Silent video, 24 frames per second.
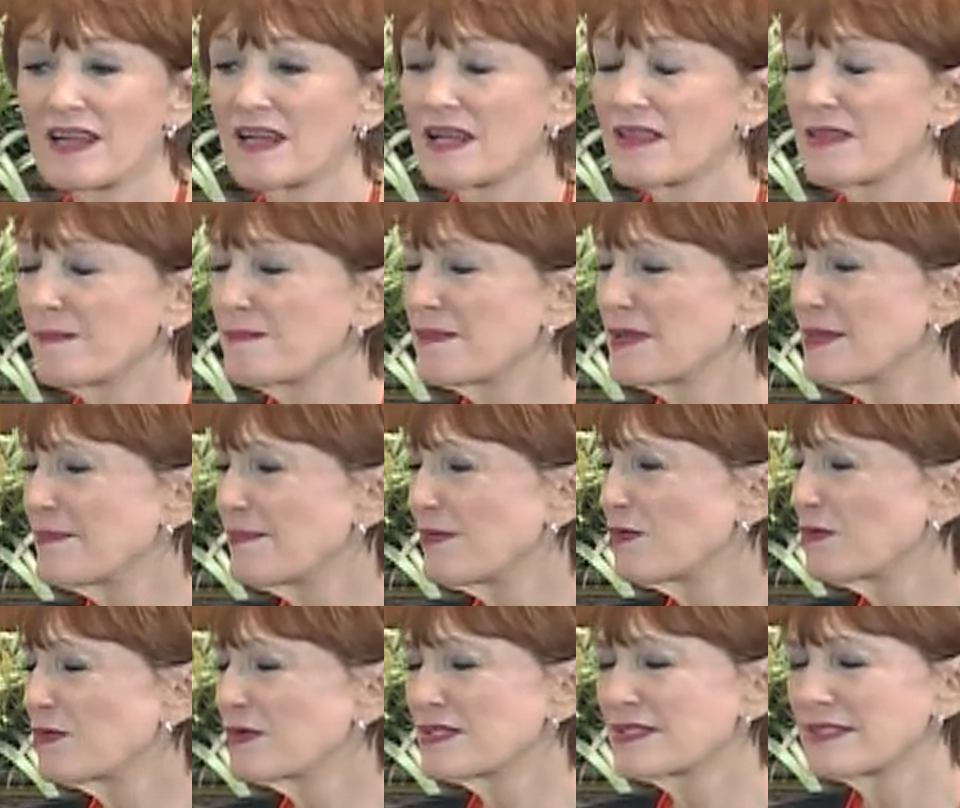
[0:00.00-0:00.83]
The people were
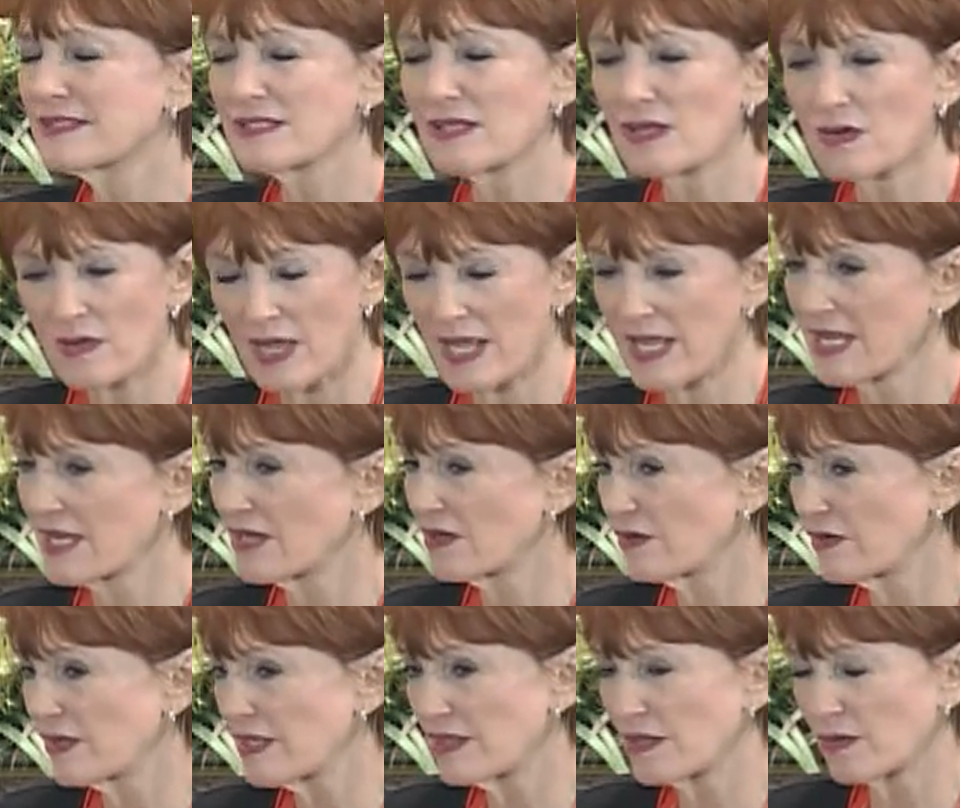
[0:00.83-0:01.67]
so angry
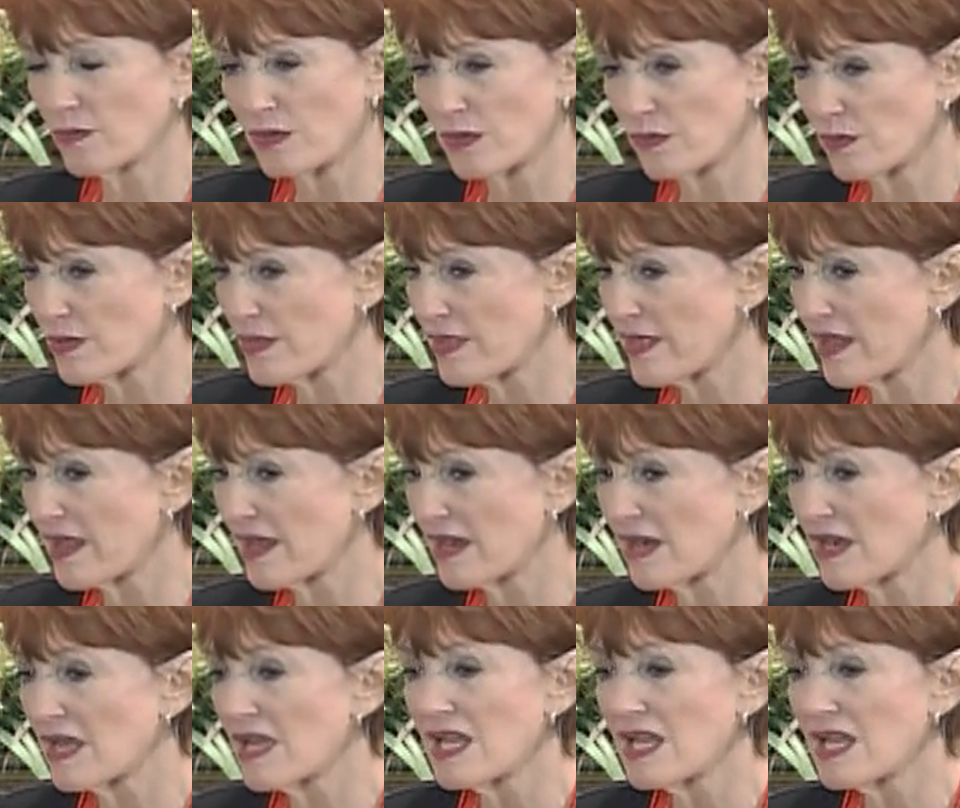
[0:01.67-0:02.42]
that we were there.